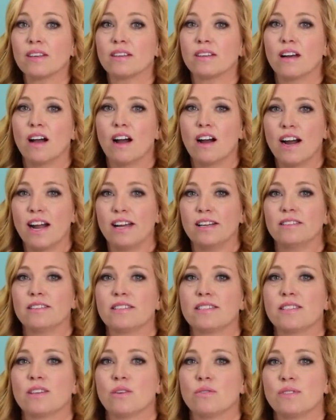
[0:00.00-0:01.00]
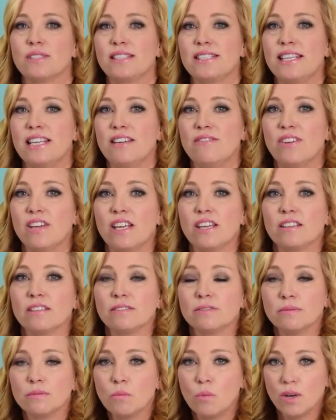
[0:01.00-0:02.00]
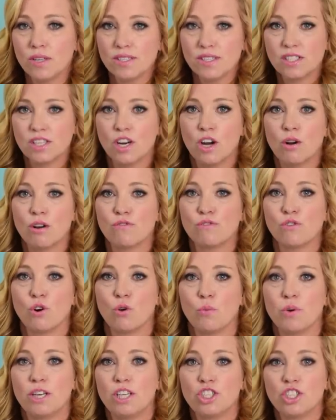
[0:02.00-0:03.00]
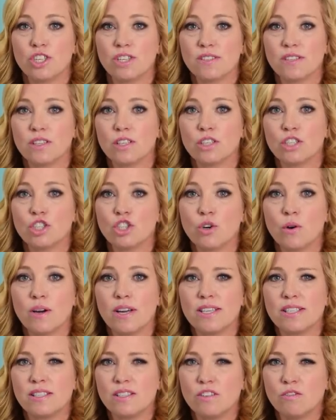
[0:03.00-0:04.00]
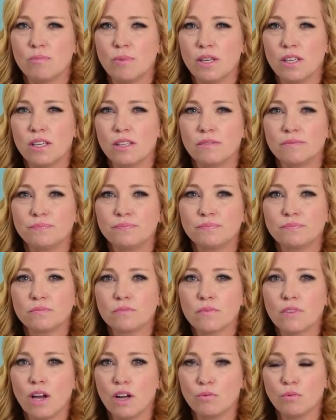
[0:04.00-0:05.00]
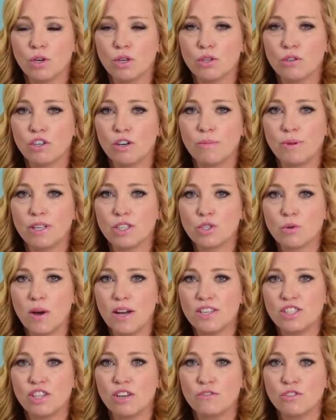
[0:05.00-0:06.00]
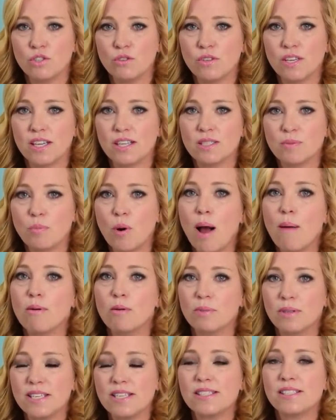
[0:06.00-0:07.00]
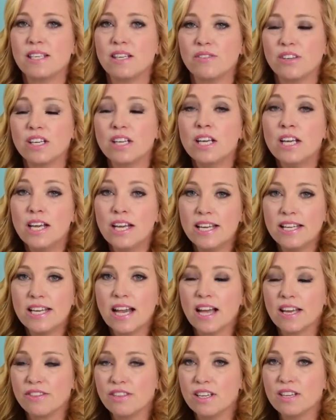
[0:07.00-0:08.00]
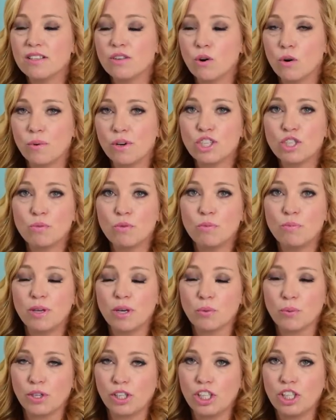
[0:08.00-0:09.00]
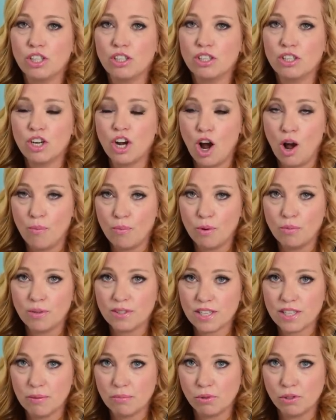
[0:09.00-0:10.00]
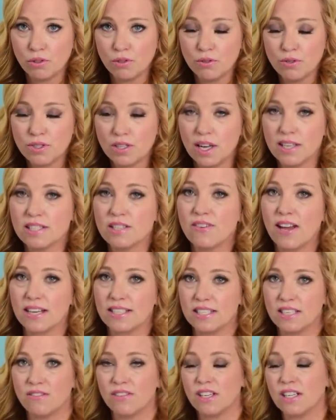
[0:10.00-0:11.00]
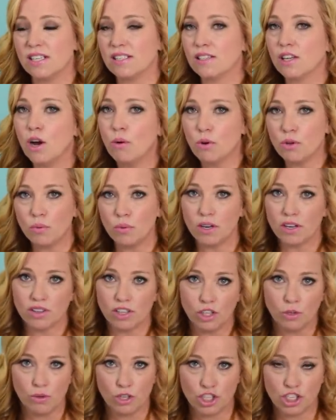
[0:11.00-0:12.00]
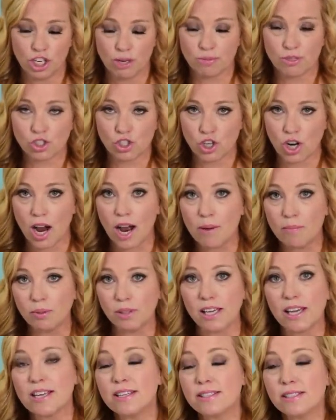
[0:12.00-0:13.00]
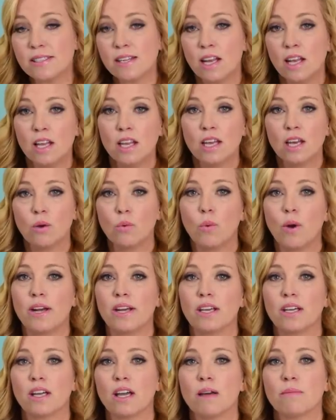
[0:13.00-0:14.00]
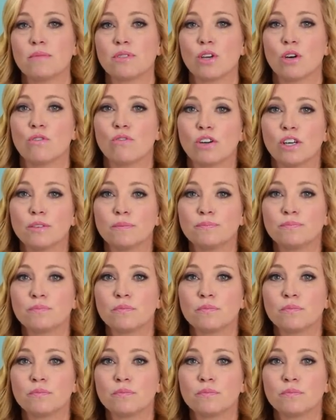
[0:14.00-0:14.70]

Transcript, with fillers: all right, so Steven wants to know if Norwegian is a good choice. You've been on Royal Caribbean twice, you have 2 kids, probably, Steven. Yeah, I think Norwegian would be a really good comparable type cruise. Lots of activities. Go with one of the newer ships. Try Bliss when it comes over.